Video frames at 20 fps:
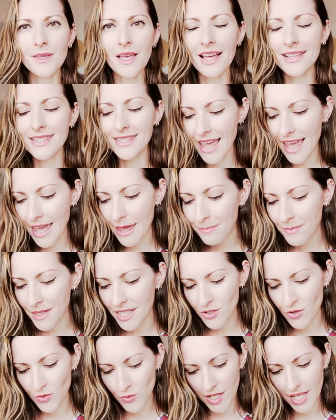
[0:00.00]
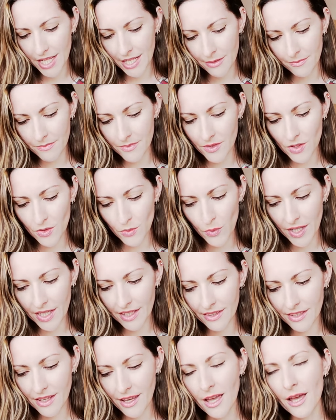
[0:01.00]
has epic dreams
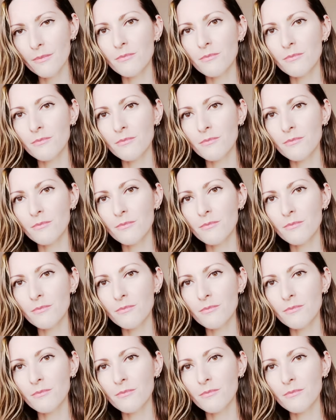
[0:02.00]
with